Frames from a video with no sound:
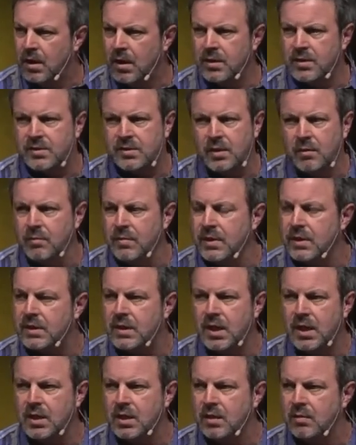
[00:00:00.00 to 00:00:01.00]
And some of the
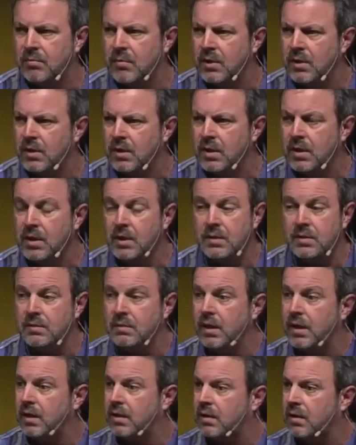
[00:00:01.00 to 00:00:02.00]
kingdom
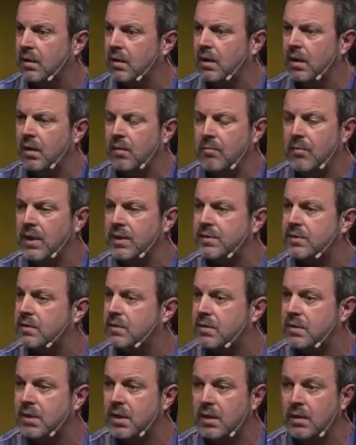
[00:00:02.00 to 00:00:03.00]
is like a
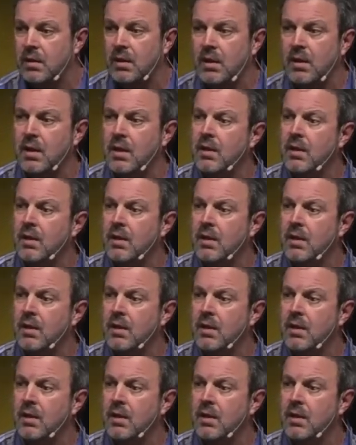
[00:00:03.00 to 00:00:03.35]
mustard seed